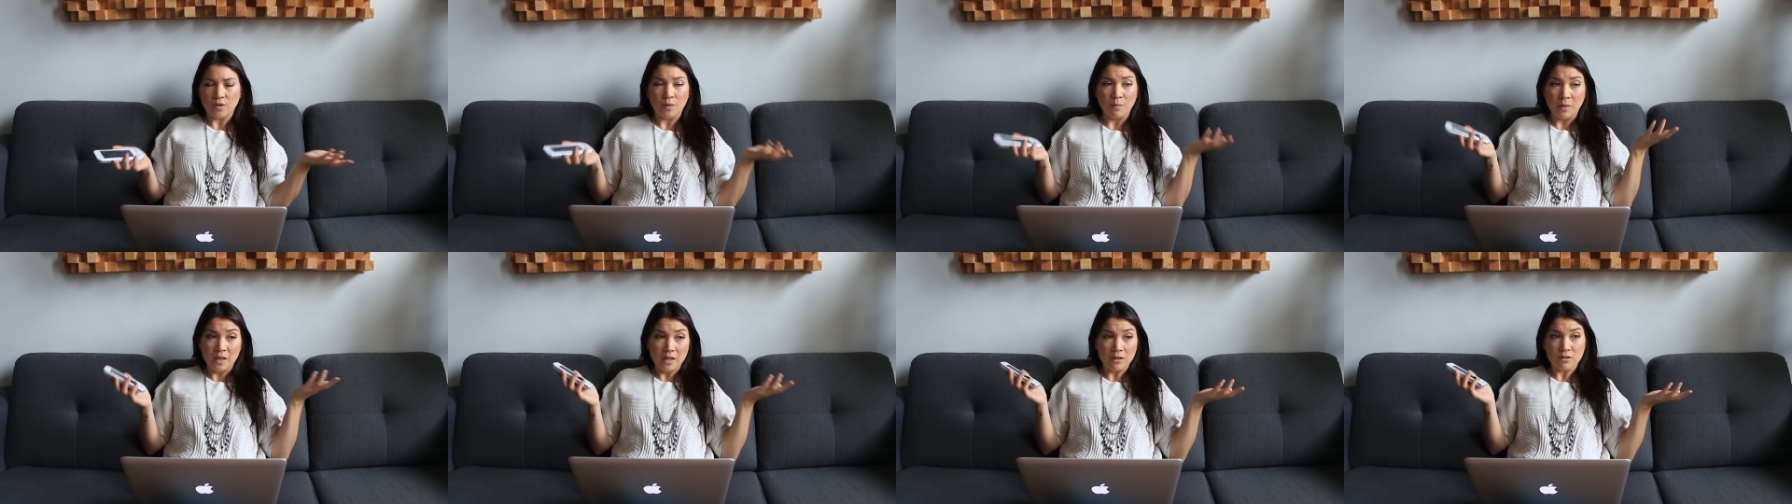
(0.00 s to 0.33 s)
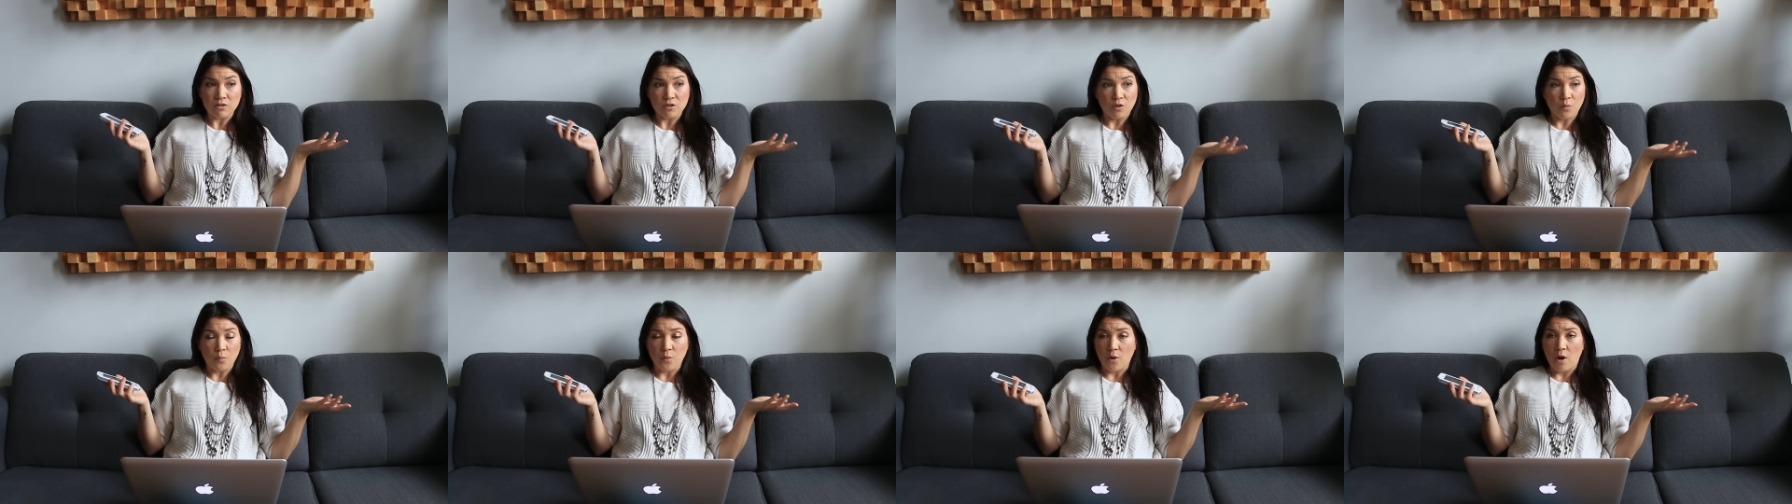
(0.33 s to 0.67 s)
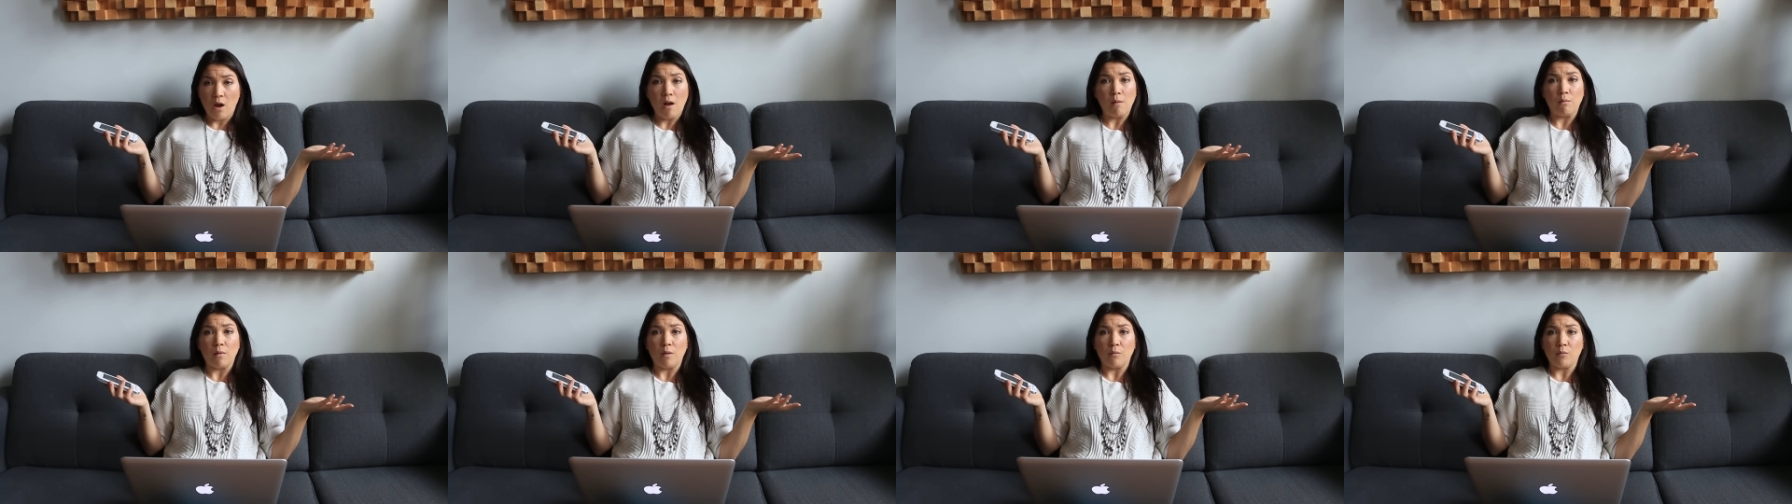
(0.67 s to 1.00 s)
To me, there's no
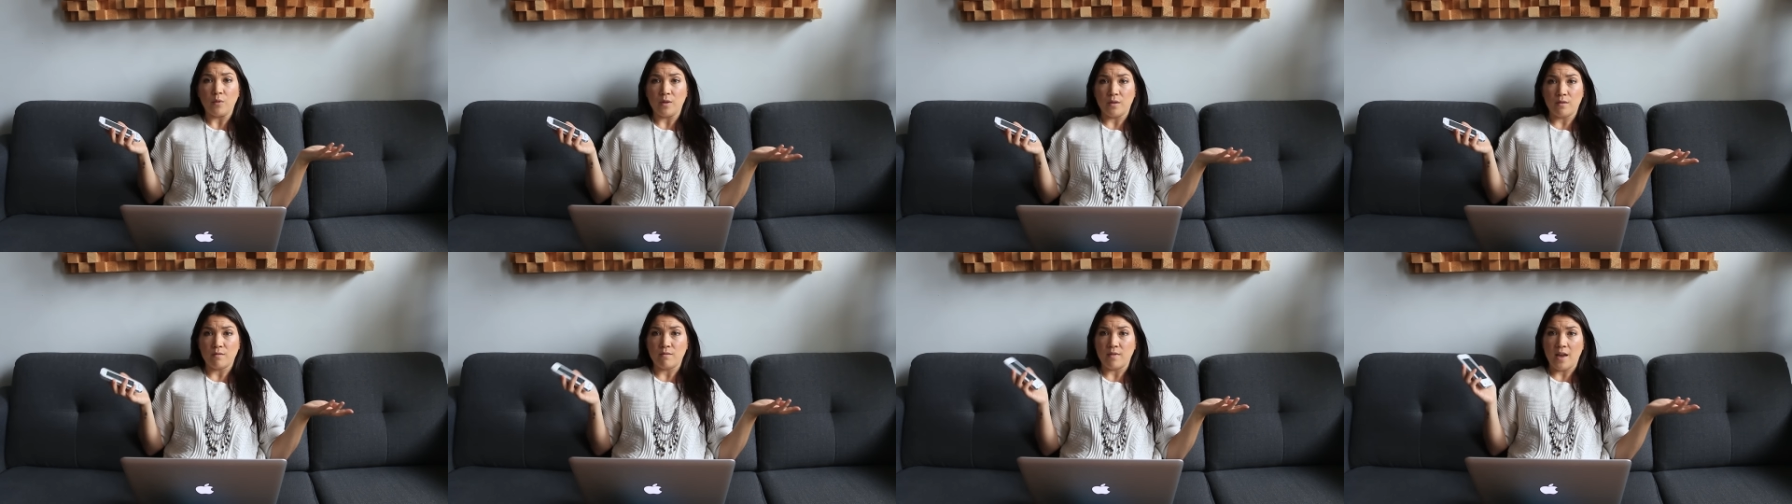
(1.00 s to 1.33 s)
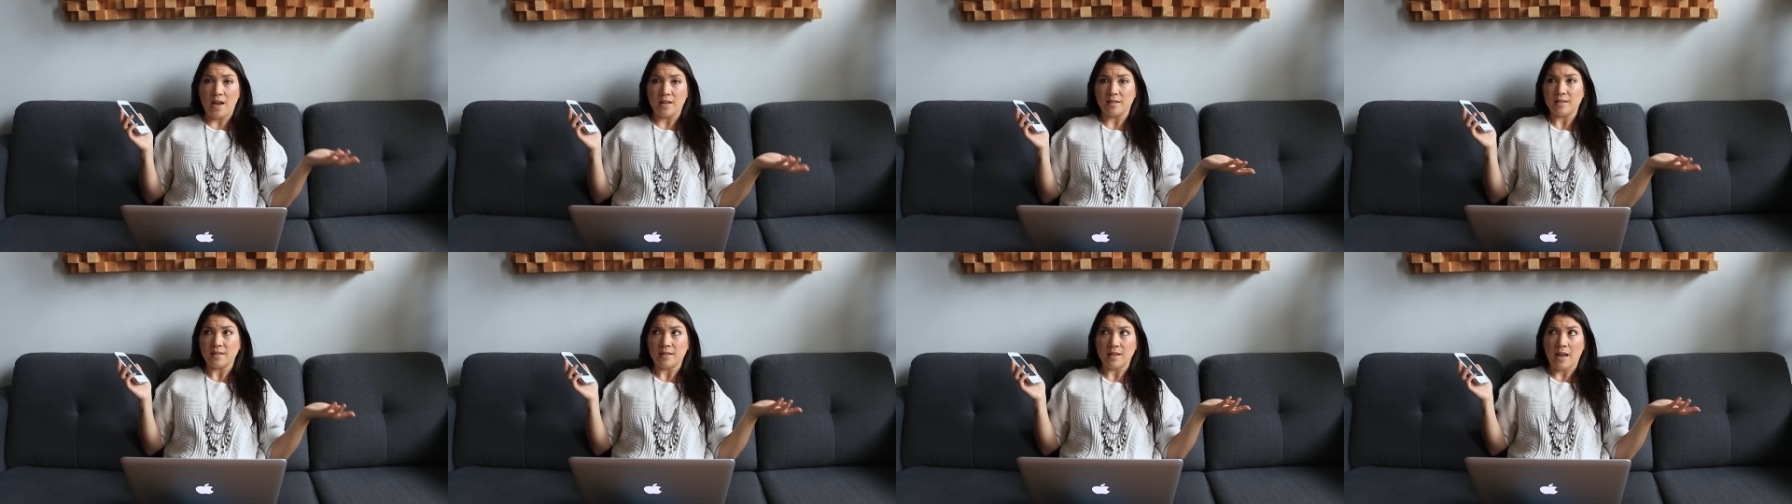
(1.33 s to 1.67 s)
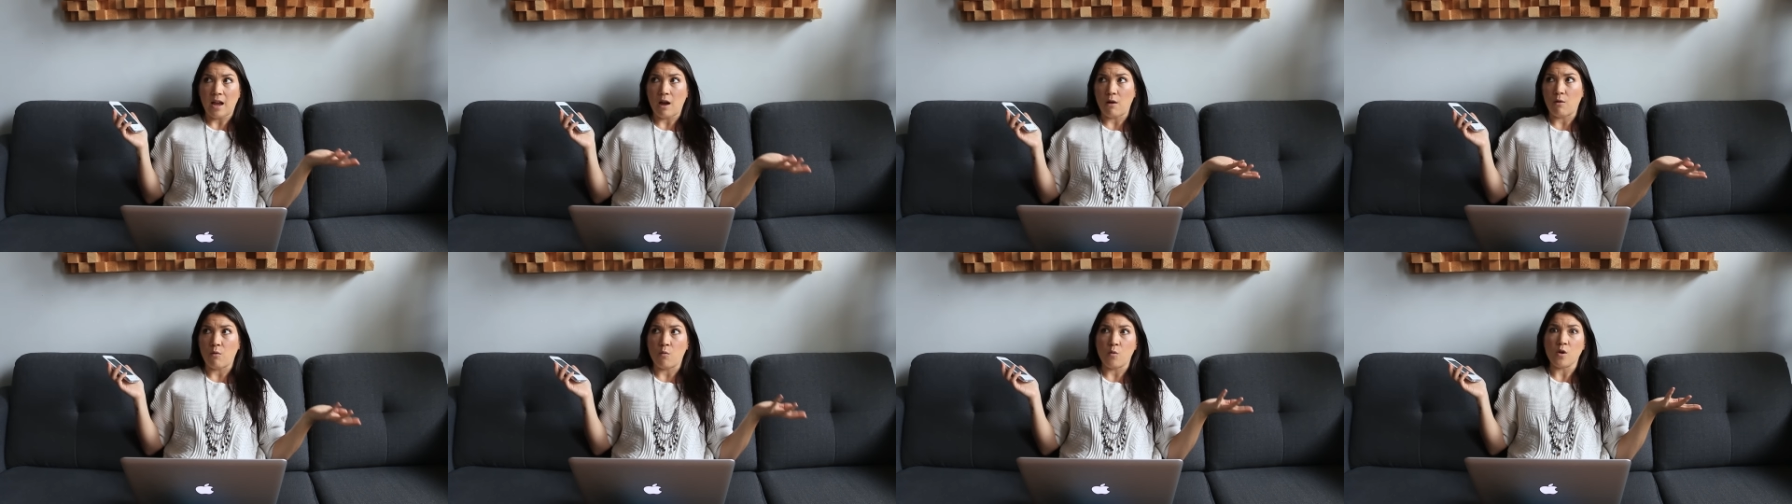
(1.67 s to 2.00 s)
problem with that's
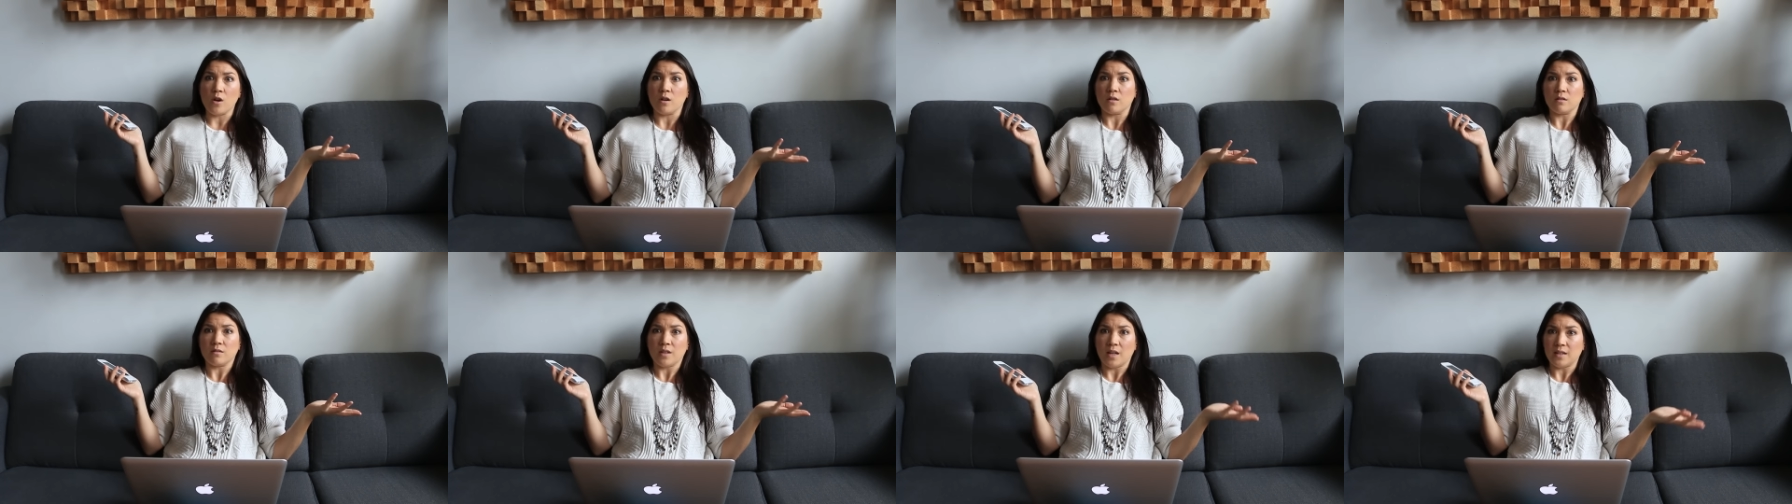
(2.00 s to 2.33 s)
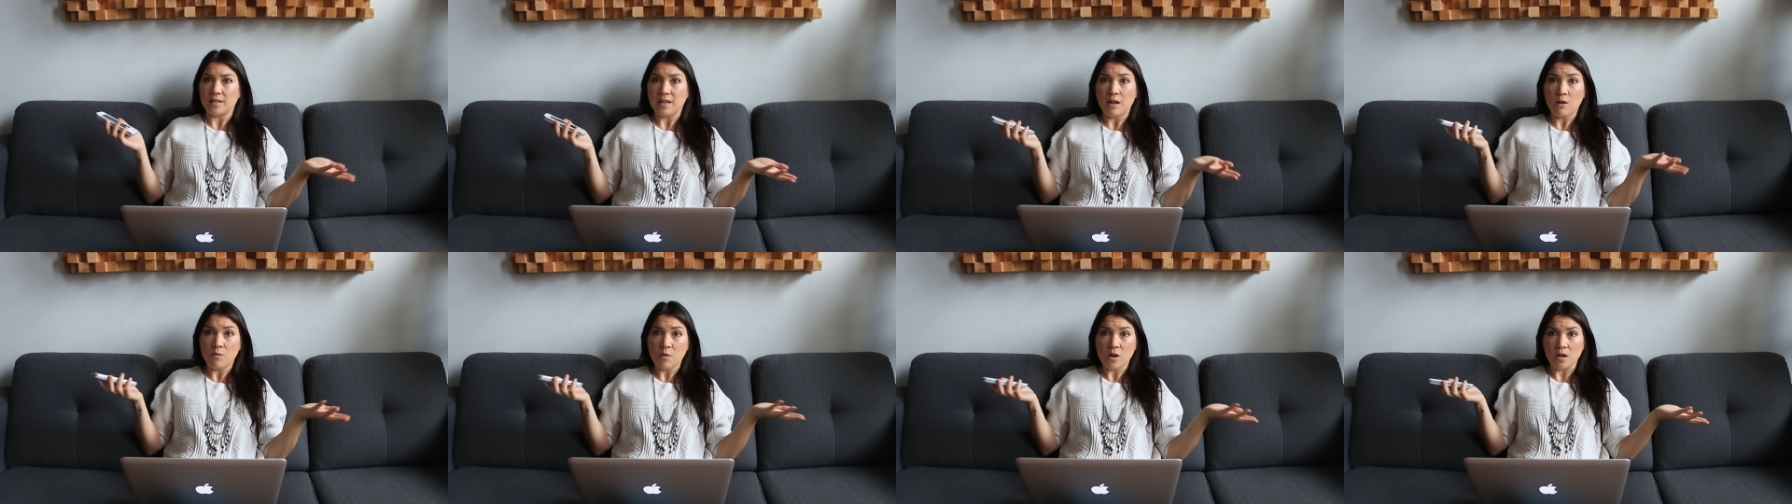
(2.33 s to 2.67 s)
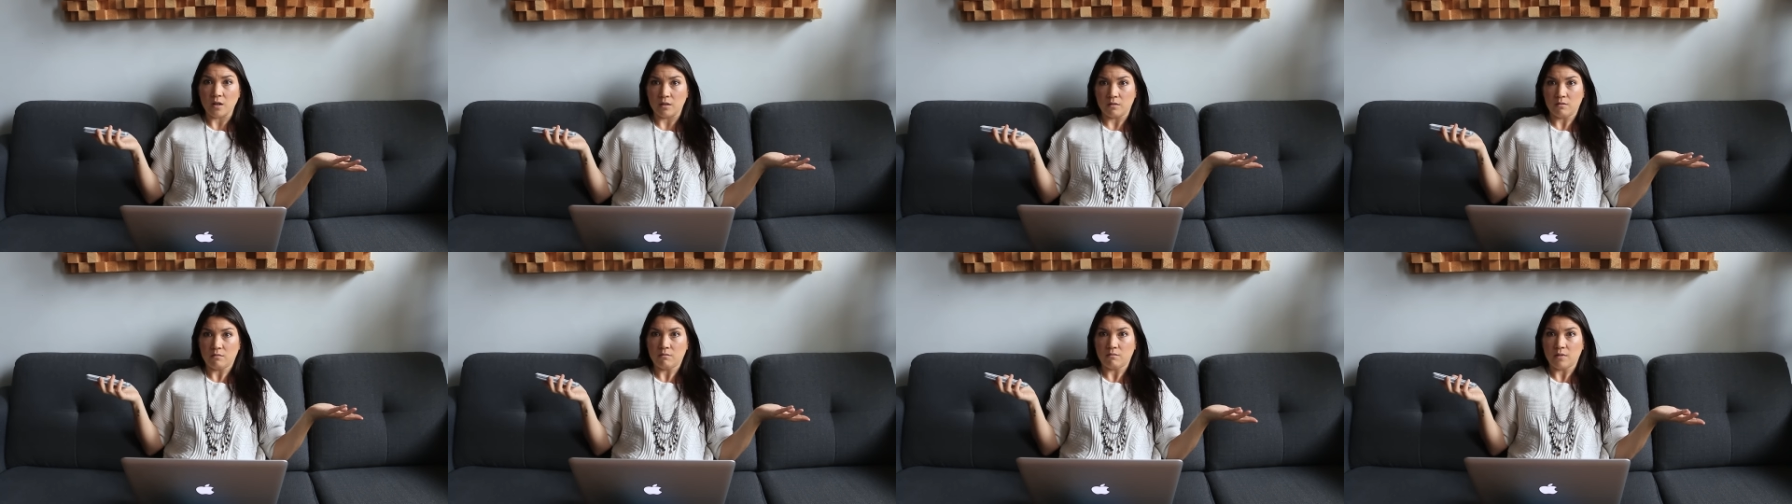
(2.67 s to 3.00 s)
how it works. That's how it
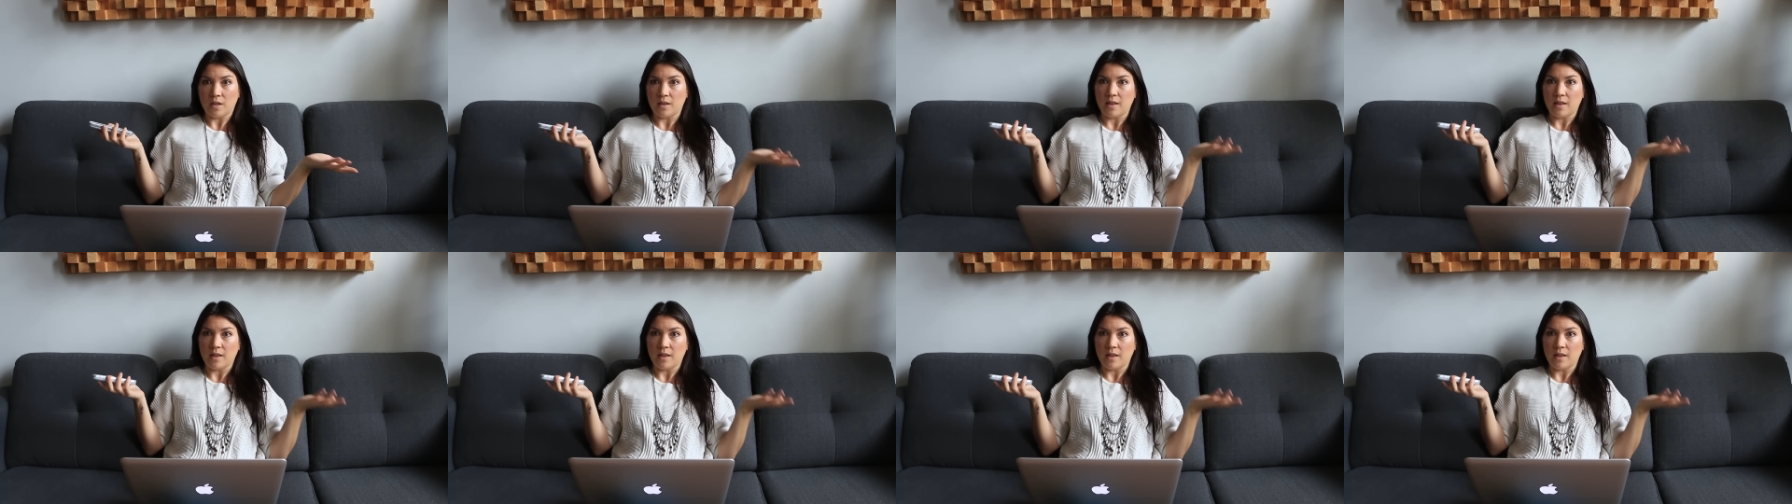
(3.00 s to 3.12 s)
works.